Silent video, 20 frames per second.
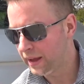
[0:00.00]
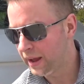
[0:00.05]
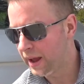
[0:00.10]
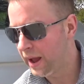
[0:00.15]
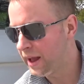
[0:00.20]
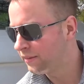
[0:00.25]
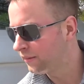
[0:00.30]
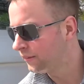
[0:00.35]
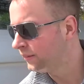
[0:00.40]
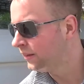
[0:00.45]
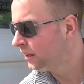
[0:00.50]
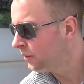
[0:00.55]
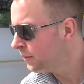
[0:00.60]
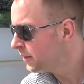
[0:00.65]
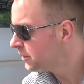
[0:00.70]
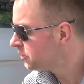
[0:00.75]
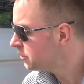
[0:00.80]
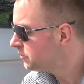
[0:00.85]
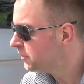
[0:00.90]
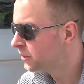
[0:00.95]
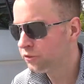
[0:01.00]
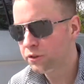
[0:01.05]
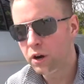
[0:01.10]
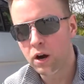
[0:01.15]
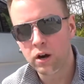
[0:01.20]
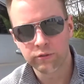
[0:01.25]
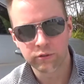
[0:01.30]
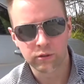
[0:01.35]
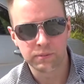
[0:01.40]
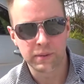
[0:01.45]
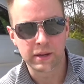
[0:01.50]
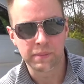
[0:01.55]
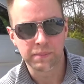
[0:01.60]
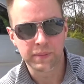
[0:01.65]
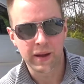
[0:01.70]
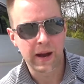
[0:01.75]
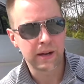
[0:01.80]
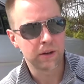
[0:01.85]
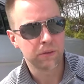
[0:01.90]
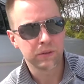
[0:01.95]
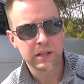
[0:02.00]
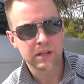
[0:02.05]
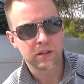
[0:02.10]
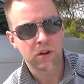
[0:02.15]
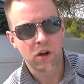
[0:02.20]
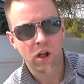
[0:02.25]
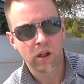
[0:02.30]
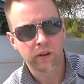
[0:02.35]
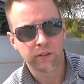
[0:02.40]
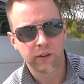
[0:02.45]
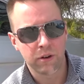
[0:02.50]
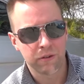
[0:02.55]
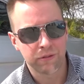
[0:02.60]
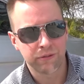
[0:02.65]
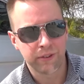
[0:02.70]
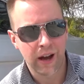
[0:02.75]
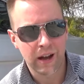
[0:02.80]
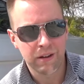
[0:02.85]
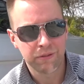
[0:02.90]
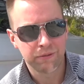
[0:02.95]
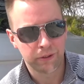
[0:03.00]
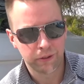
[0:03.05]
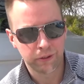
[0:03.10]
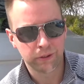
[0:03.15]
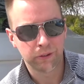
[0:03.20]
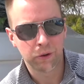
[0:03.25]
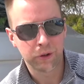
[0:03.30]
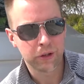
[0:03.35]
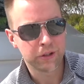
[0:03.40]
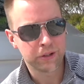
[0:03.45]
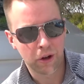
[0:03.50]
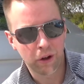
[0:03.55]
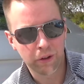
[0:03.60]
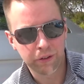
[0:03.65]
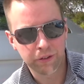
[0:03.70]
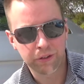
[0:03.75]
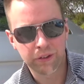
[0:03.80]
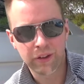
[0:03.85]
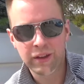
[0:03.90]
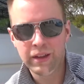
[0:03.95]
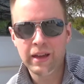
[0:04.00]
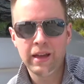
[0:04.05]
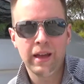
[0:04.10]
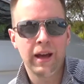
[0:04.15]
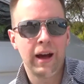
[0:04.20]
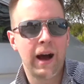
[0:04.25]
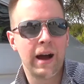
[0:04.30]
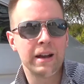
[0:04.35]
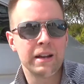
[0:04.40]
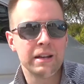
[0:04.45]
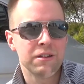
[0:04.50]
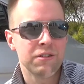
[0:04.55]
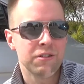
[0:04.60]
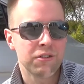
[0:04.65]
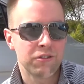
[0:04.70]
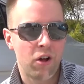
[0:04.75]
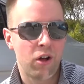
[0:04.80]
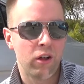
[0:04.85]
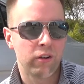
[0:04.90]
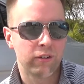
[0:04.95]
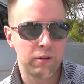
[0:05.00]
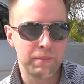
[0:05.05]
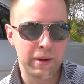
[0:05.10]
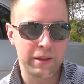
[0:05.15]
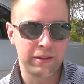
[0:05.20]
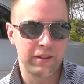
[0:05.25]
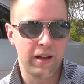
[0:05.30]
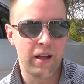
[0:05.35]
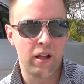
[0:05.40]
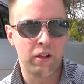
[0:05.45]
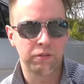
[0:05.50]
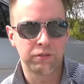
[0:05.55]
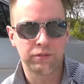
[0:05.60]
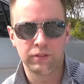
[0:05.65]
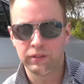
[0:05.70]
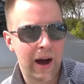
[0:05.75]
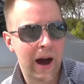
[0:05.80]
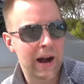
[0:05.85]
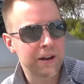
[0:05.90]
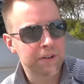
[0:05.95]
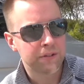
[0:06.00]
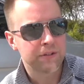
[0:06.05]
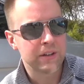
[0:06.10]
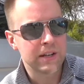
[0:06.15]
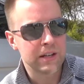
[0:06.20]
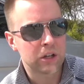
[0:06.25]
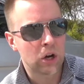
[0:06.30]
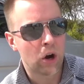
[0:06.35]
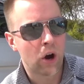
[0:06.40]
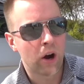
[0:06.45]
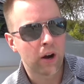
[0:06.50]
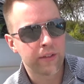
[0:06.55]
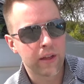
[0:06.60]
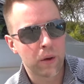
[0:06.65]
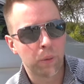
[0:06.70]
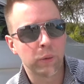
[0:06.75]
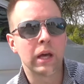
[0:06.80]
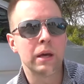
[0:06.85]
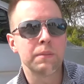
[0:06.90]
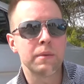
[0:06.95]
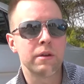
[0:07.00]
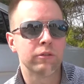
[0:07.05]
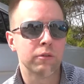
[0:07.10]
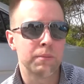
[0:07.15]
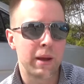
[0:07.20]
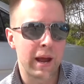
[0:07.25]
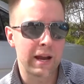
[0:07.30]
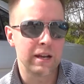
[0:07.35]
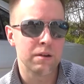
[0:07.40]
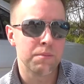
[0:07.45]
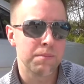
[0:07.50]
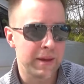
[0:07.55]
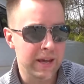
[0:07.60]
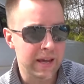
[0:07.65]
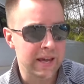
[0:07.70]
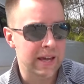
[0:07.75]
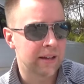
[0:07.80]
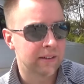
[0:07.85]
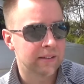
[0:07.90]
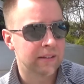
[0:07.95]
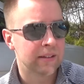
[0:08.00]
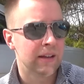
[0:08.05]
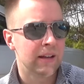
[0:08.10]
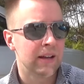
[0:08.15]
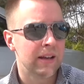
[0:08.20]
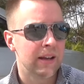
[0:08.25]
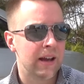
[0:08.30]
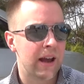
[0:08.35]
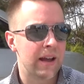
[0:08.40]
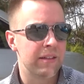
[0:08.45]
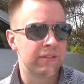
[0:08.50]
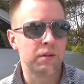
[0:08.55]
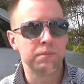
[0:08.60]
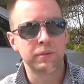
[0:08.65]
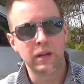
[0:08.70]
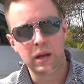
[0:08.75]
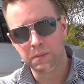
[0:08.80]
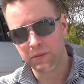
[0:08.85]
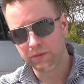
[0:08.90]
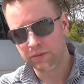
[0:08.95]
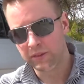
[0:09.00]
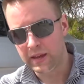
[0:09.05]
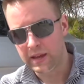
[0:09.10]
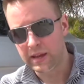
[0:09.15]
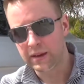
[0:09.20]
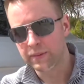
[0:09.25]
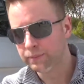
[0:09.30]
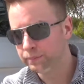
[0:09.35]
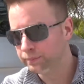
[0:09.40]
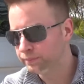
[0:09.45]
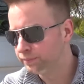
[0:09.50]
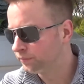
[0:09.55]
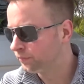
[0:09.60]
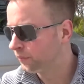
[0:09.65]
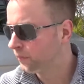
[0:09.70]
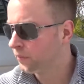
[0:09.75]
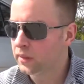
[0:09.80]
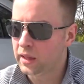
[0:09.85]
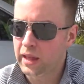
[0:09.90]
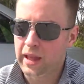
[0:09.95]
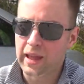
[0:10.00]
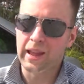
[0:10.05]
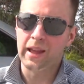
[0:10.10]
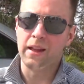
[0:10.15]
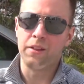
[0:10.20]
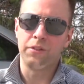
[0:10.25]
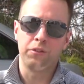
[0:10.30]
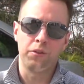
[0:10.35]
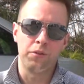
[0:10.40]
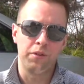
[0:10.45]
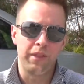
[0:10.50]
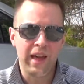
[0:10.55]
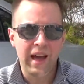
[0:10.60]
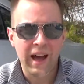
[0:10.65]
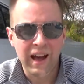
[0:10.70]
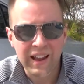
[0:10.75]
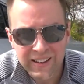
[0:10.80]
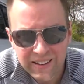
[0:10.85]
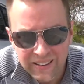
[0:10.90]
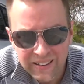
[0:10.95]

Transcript: it's a little bit too much car for me. I don't need to haul around 5 full-grown adults. I need to just haul around myself. I just need a car that will get me from A to B and sometimes C. And so that